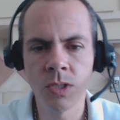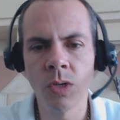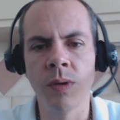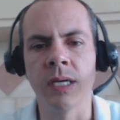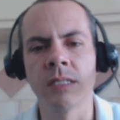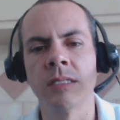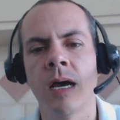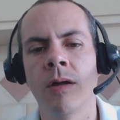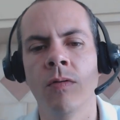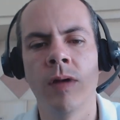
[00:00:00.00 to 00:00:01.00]
Joey
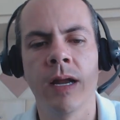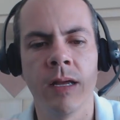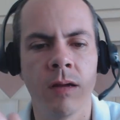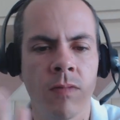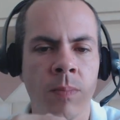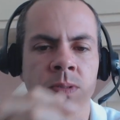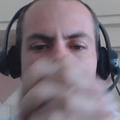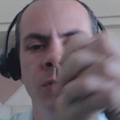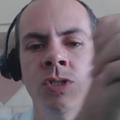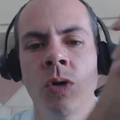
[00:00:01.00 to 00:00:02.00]
Cassano right here
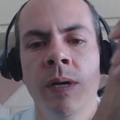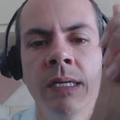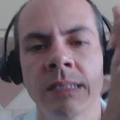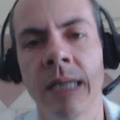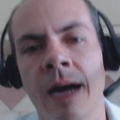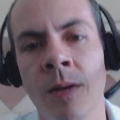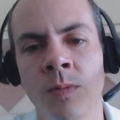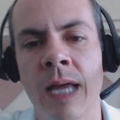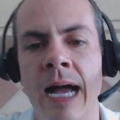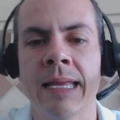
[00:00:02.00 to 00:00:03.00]
representing
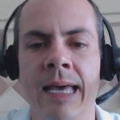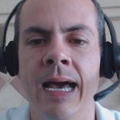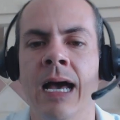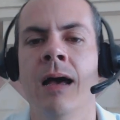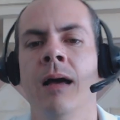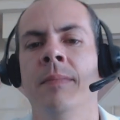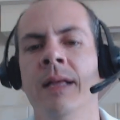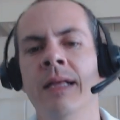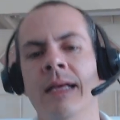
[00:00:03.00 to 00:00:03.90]
JoeyCassano.com.